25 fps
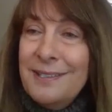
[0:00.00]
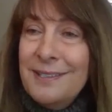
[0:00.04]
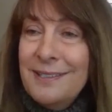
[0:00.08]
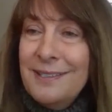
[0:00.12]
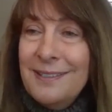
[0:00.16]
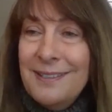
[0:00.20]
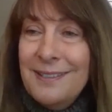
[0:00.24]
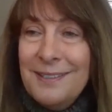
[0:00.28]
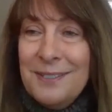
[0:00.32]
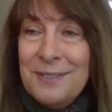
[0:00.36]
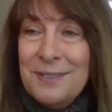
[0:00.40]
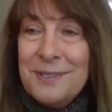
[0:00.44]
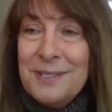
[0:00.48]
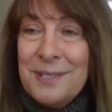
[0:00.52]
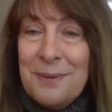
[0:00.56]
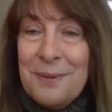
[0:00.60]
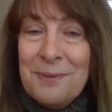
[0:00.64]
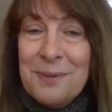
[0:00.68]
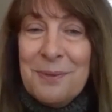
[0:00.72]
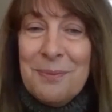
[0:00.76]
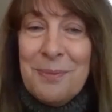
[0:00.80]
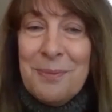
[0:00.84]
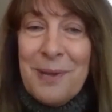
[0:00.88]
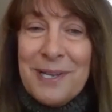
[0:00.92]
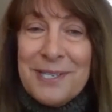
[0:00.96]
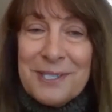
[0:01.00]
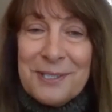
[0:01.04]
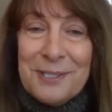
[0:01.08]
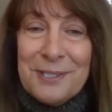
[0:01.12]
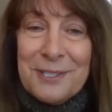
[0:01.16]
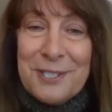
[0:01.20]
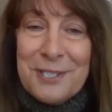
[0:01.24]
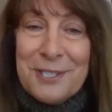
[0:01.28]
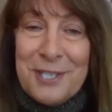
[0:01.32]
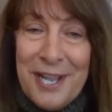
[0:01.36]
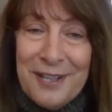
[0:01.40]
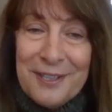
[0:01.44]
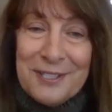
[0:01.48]
to do some of the bicycle
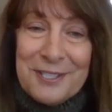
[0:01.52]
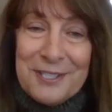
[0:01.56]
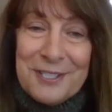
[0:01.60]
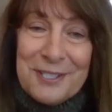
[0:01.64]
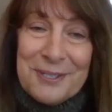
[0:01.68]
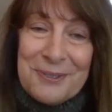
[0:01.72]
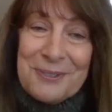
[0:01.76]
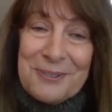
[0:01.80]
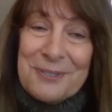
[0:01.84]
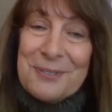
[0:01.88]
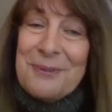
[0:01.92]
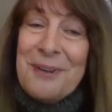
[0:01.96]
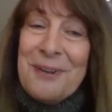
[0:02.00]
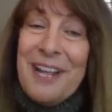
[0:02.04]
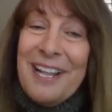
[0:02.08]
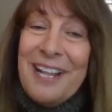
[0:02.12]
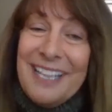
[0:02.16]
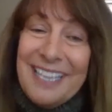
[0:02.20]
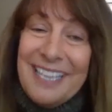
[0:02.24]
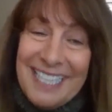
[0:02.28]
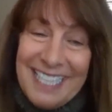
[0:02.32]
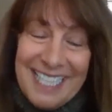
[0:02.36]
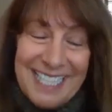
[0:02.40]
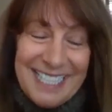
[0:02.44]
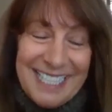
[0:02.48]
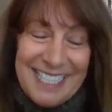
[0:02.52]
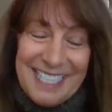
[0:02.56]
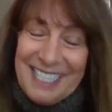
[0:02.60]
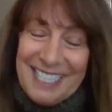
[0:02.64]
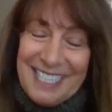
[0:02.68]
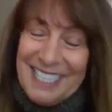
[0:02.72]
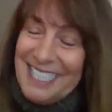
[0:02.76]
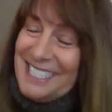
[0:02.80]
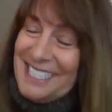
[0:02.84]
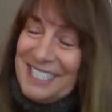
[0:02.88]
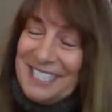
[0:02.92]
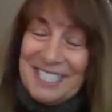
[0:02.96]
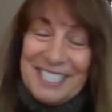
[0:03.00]
challenges as well. So
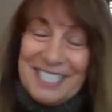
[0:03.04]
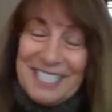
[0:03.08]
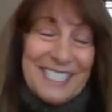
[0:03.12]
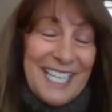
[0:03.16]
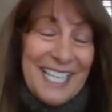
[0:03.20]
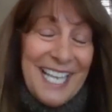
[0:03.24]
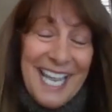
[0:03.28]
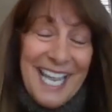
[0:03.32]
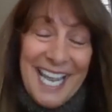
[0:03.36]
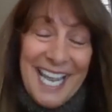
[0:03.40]
it's just